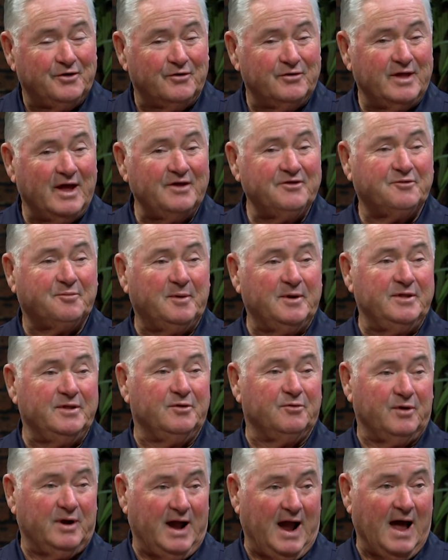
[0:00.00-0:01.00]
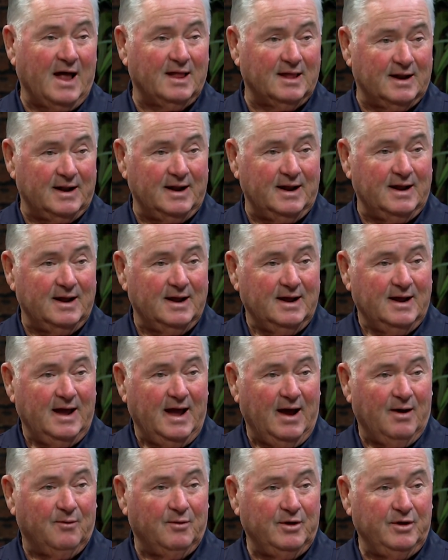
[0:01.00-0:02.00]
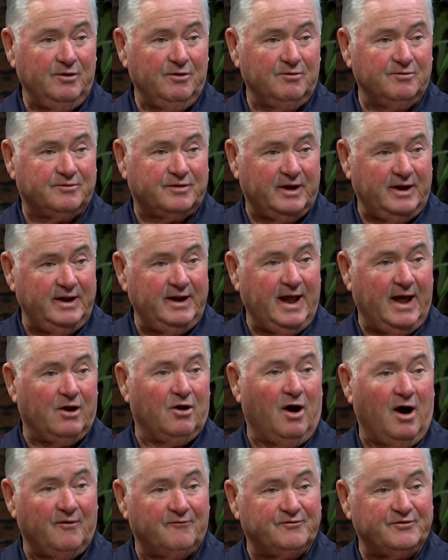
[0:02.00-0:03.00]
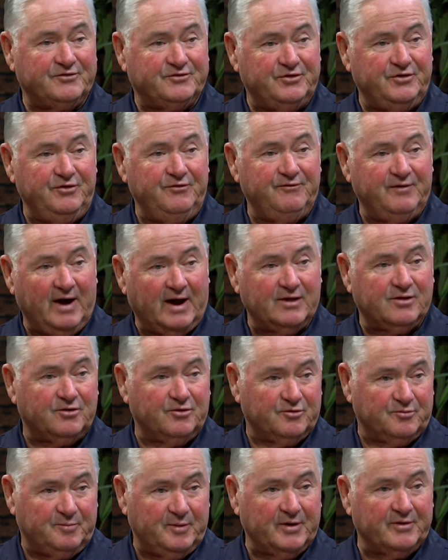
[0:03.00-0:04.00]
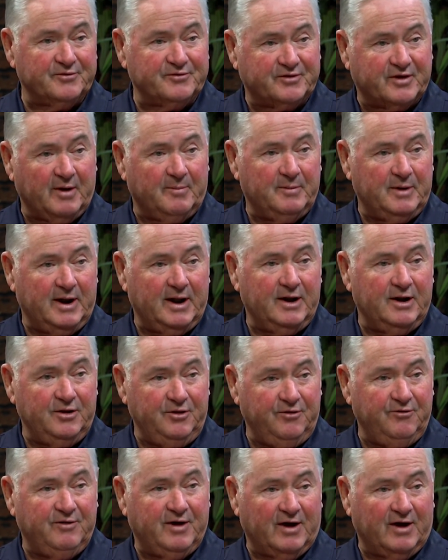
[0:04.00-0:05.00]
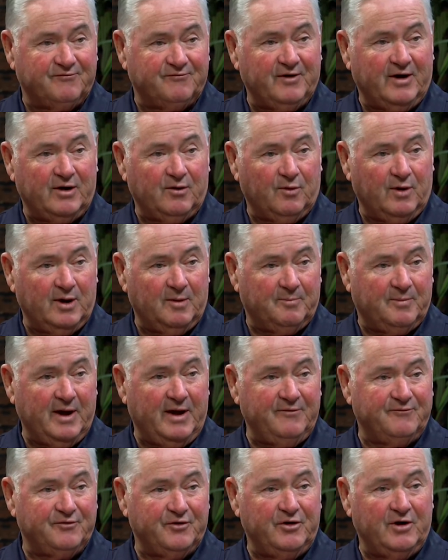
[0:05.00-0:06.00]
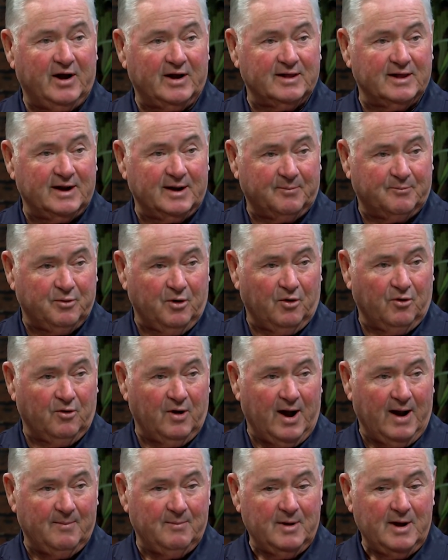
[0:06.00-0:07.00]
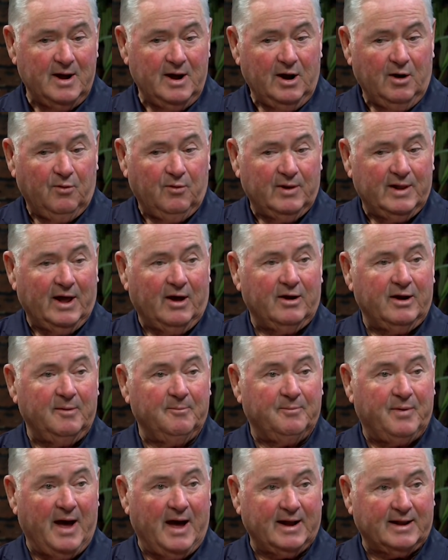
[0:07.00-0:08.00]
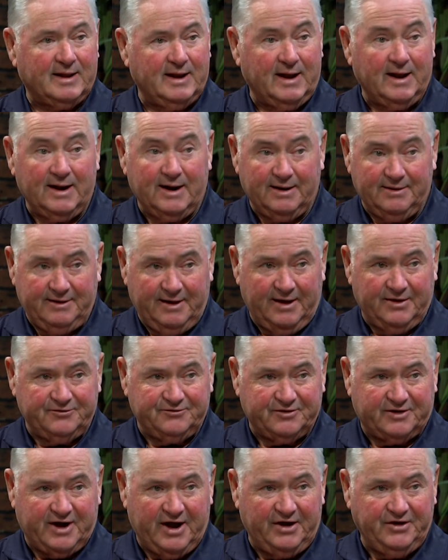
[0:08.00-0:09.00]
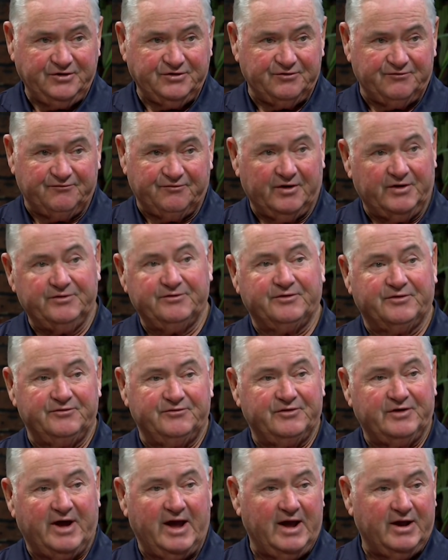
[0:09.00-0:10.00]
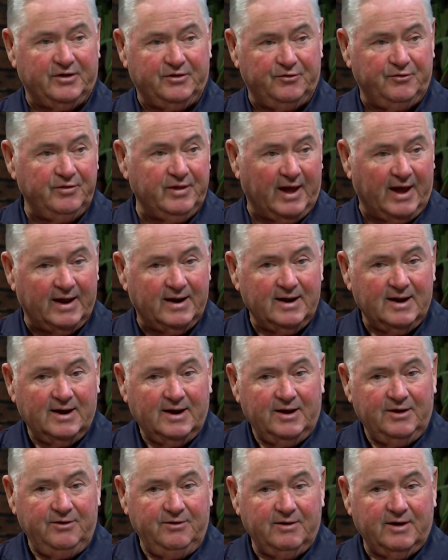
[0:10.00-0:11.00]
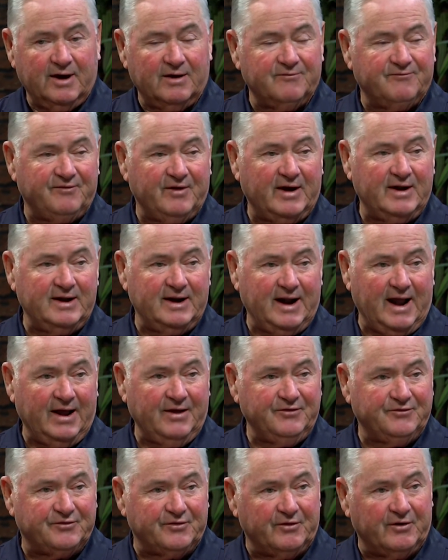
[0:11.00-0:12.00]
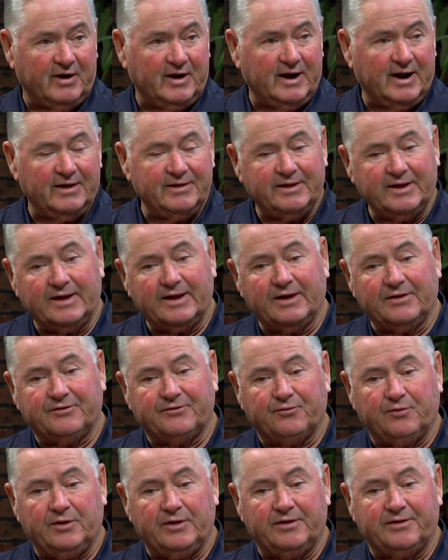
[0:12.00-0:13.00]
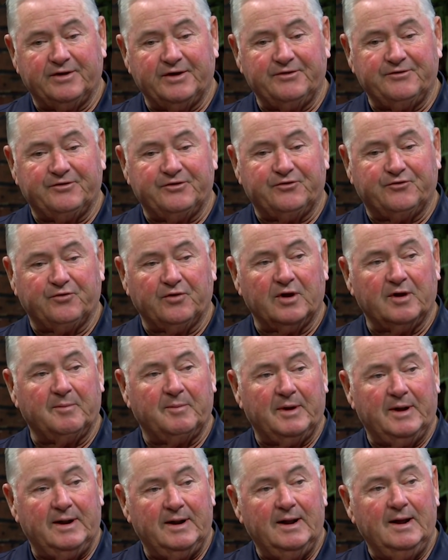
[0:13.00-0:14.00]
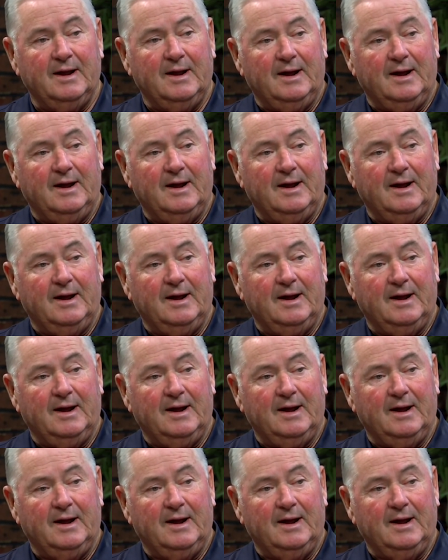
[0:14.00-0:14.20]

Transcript: So that's been the reality. And when you're in that office and you've got those bills coming in and you've find a way to pay for your athletic program without impacting any of the education funds, because you can't do that, you've got to find an answer. And I think that's one of the things that's really been